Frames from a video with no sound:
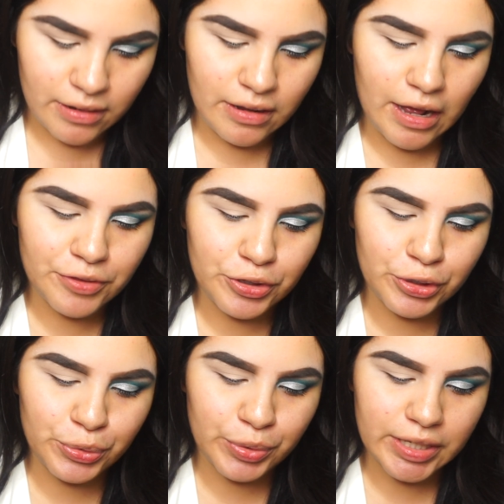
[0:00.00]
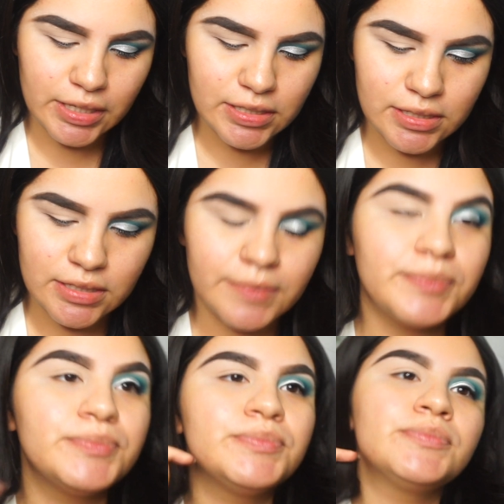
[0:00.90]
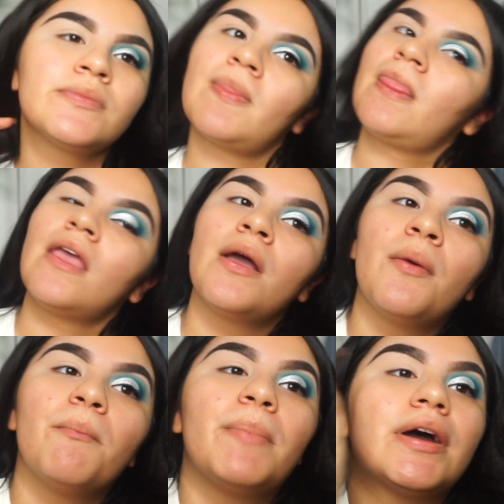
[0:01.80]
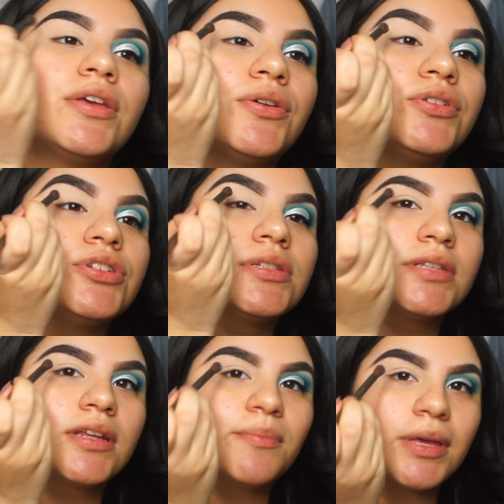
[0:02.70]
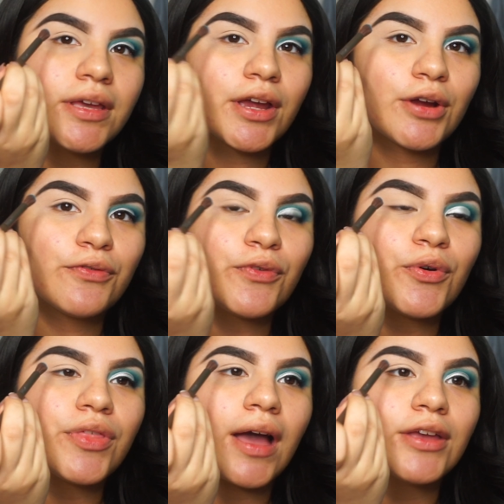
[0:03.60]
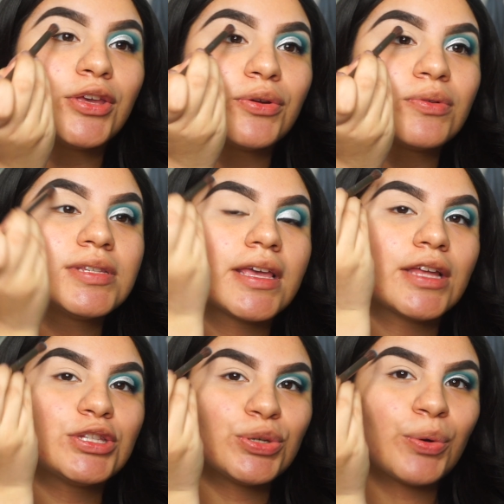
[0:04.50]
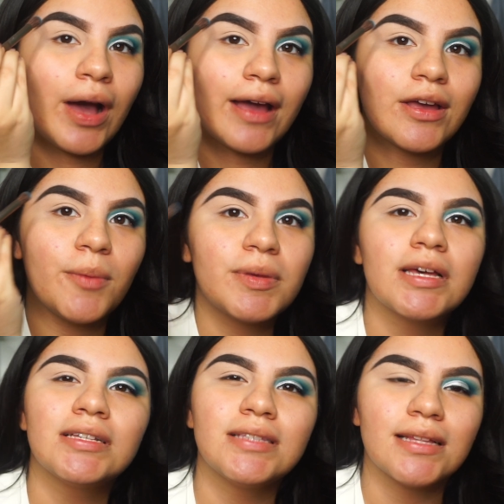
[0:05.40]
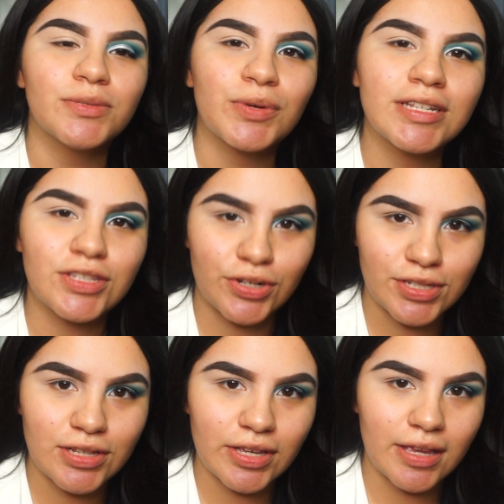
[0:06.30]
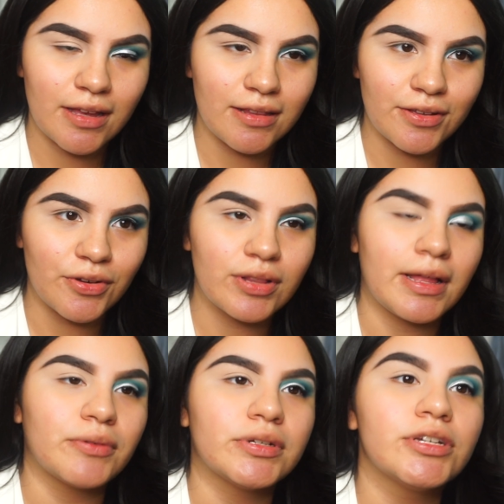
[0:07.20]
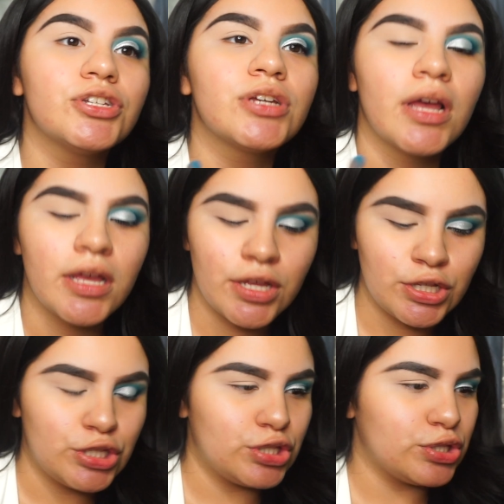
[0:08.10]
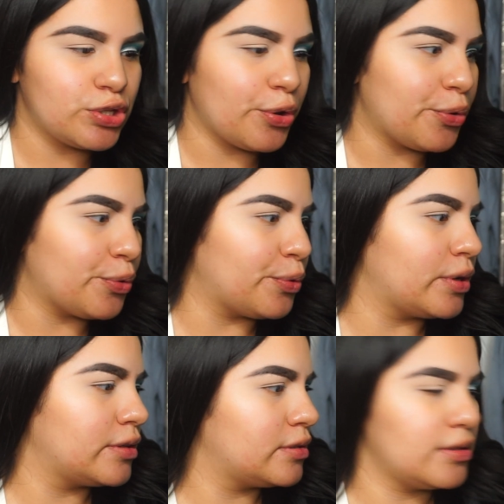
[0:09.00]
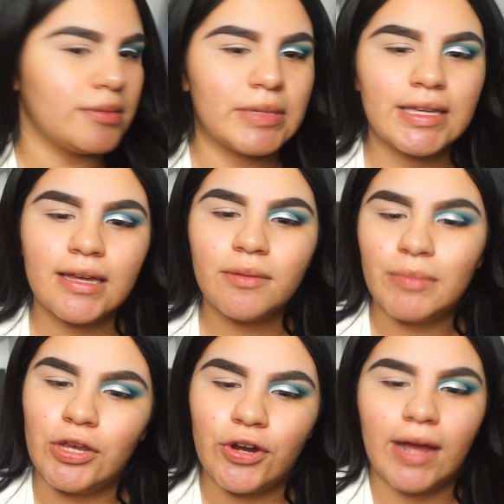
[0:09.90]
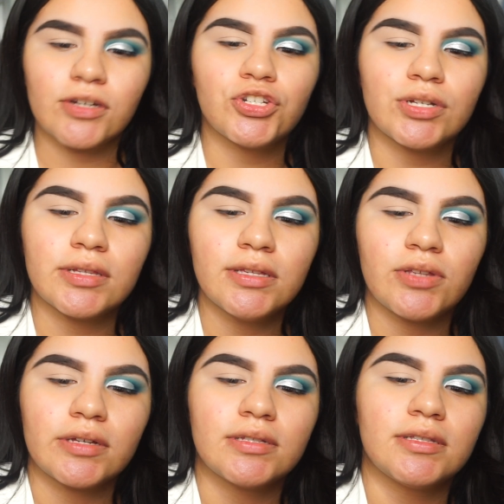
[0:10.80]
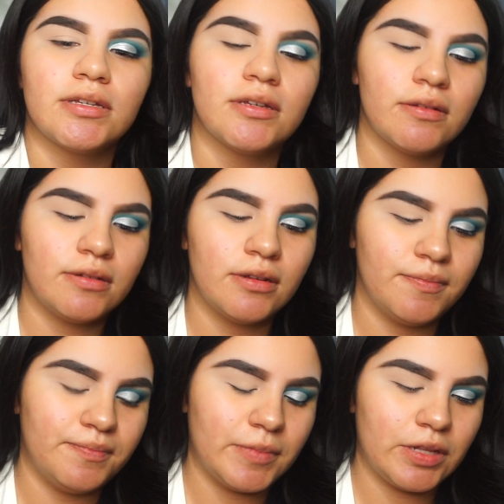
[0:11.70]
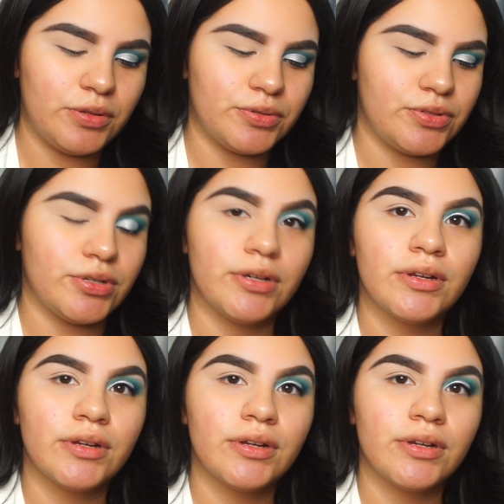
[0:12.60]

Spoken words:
on the crease, but you just need to be careful that you don't take it too high up, because that's when it starts looking a little clownish. So let me get a mirror actually so I could see it closer.